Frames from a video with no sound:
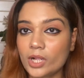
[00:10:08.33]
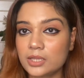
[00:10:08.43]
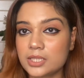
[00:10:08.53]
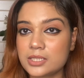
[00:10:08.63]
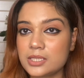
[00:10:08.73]

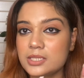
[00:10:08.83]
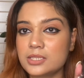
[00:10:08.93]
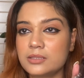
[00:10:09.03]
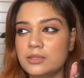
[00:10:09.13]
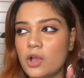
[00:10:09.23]
this is
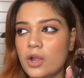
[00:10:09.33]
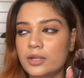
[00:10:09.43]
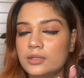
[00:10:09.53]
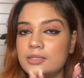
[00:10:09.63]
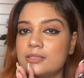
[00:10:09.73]

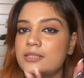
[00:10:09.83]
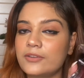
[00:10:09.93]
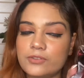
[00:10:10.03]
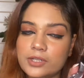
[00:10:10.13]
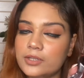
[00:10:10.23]

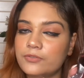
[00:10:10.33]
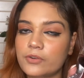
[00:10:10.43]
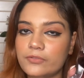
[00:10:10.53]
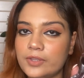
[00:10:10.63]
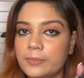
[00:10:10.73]
definitely
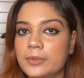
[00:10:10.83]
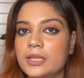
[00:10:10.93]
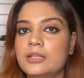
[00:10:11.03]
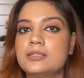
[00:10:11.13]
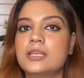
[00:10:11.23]
for
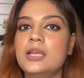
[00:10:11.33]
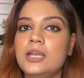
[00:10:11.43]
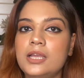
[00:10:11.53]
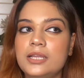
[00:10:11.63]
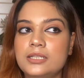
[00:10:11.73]
females.
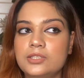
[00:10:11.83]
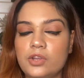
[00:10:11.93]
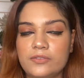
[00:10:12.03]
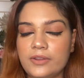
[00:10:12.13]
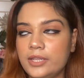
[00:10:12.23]
It is
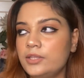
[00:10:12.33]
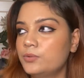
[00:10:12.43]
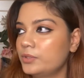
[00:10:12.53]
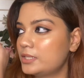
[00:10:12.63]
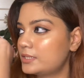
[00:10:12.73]
not very
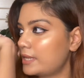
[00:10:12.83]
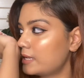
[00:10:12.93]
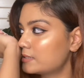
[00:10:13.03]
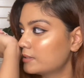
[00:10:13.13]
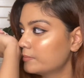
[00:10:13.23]
unisex,